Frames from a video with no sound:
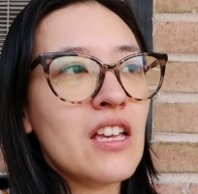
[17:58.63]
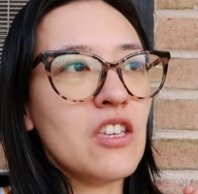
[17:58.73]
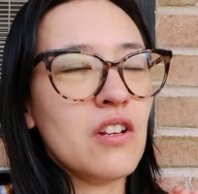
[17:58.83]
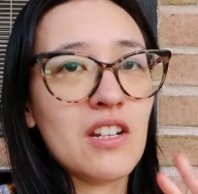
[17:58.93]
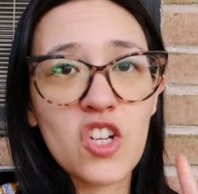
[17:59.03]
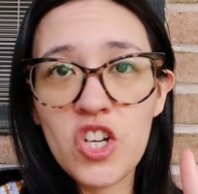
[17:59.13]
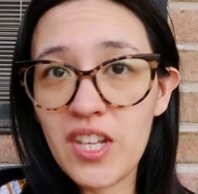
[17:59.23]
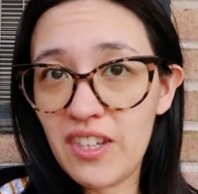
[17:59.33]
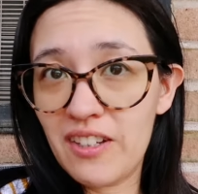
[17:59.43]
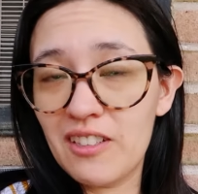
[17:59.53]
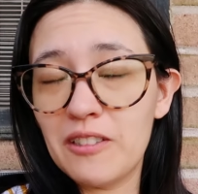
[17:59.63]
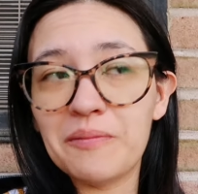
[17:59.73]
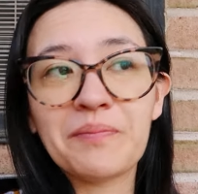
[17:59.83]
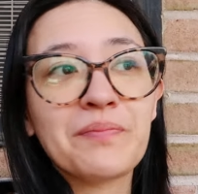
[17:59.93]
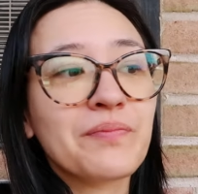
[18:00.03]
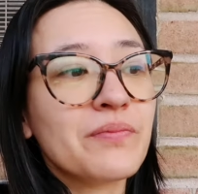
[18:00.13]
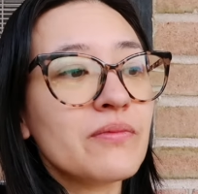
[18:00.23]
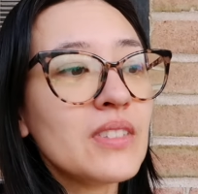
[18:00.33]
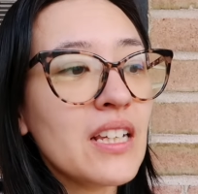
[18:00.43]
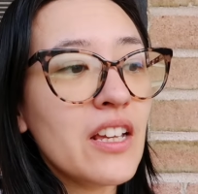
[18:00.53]
you need to chill,
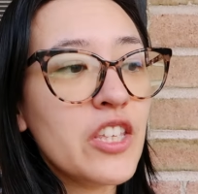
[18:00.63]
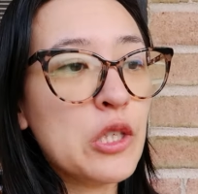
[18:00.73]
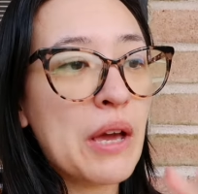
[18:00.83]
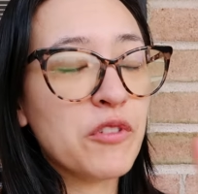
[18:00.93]
you